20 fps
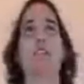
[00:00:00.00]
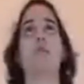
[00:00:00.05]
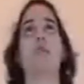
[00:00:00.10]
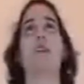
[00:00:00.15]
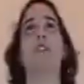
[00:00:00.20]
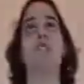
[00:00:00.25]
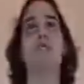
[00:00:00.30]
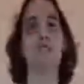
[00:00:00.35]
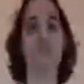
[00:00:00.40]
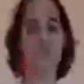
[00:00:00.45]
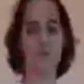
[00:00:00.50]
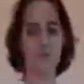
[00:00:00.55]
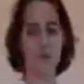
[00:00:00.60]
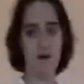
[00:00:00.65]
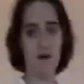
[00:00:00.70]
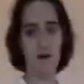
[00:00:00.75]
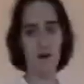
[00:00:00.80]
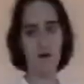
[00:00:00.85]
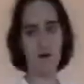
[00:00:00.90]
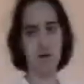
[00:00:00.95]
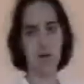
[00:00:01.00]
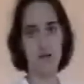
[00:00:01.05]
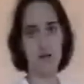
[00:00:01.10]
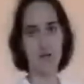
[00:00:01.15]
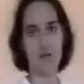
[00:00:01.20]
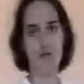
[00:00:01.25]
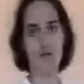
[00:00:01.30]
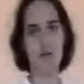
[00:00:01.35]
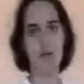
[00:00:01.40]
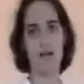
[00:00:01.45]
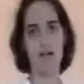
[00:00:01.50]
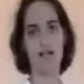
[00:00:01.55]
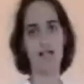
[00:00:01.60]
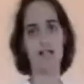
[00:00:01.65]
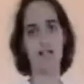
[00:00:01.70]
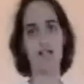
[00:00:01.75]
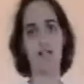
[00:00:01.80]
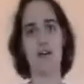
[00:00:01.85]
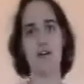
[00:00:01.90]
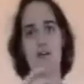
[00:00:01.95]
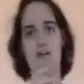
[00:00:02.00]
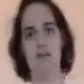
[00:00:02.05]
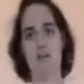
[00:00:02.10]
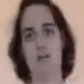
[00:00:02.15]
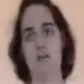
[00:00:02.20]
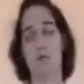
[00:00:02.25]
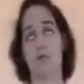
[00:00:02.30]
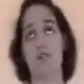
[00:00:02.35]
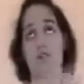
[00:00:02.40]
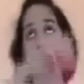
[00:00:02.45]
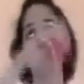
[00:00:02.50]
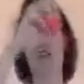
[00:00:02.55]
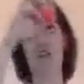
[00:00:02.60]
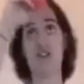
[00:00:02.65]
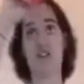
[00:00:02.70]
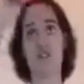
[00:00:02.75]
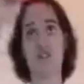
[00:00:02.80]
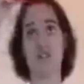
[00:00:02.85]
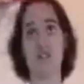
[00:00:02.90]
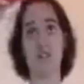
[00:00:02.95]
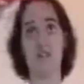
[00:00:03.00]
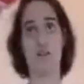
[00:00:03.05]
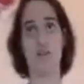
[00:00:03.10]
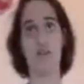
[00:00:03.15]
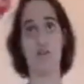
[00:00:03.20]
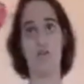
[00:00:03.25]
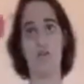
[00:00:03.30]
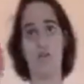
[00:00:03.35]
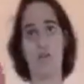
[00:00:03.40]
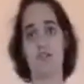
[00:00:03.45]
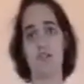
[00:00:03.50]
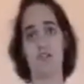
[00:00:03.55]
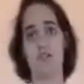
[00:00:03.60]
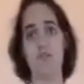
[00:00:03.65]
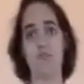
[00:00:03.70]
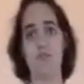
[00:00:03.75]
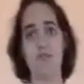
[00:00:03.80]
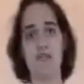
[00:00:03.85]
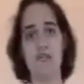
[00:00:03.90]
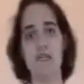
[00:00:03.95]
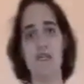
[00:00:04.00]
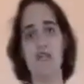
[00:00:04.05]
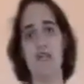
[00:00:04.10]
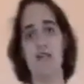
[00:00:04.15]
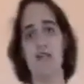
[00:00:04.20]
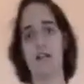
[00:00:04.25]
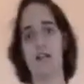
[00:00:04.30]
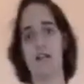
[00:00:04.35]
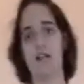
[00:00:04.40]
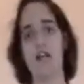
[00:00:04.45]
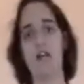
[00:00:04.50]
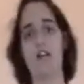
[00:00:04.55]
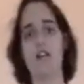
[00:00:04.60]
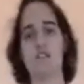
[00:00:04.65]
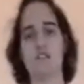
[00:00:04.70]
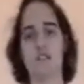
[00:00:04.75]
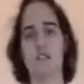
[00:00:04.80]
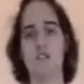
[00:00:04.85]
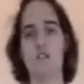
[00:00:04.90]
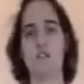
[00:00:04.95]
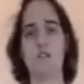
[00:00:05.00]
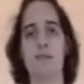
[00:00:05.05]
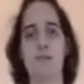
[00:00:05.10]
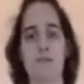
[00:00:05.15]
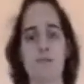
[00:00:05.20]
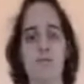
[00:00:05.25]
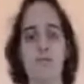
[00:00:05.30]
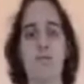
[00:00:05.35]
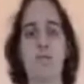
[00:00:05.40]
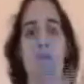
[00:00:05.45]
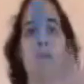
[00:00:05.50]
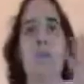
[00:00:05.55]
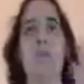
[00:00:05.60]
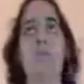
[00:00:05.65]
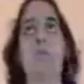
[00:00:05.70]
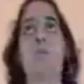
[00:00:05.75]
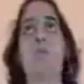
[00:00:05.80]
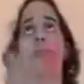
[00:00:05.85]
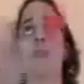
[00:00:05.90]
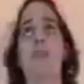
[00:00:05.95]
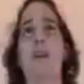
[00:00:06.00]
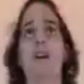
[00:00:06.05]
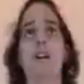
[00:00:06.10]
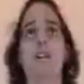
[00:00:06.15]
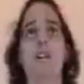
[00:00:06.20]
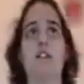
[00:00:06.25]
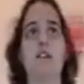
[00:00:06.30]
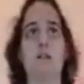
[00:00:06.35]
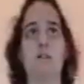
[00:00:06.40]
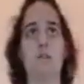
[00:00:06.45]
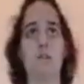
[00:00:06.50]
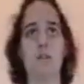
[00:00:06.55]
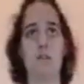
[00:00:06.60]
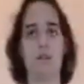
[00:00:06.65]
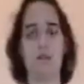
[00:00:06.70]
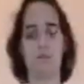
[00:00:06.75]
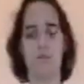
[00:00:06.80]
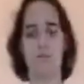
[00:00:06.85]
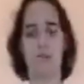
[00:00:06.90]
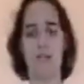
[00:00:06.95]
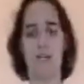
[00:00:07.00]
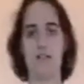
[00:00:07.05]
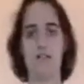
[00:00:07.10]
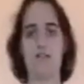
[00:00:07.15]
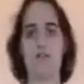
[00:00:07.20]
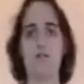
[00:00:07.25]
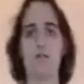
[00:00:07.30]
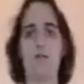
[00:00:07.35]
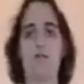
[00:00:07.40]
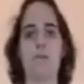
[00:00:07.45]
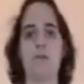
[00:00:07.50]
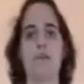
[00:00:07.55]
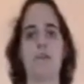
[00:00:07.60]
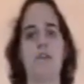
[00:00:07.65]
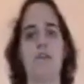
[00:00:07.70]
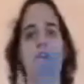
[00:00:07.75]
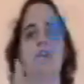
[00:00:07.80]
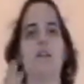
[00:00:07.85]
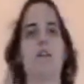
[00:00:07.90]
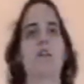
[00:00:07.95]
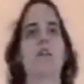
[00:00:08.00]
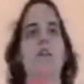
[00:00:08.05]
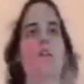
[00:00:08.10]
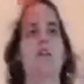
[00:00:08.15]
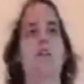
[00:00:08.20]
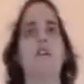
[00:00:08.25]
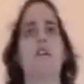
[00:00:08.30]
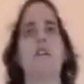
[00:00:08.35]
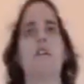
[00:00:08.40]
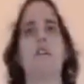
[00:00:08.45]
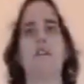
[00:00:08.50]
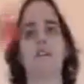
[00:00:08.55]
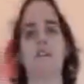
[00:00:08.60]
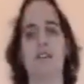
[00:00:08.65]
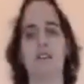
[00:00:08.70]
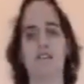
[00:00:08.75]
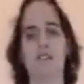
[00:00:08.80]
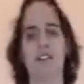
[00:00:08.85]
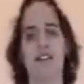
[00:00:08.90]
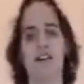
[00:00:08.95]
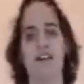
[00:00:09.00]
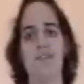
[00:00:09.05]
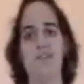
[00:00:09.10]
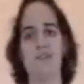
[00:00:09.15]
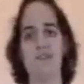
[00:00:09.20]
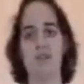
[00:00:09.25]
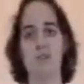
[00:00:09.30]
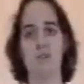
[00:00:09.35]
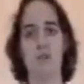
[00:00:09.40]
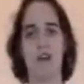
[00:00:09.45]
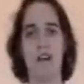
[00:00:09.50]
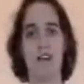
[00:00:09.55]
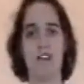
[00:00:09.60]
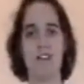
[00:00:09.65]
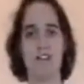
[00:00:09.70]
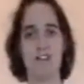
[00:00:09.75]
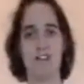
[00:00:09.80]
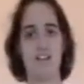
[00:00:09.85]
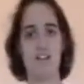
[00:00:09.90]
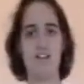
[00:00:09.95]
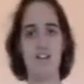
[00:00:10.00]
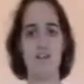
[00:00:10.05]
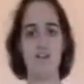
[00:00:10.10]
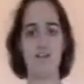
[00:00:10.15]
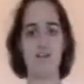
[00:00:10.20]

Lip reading: one out too far, I can tell from the projection of where it's going to be, and I can catch it. Another important fact to remember is that when you're practicing,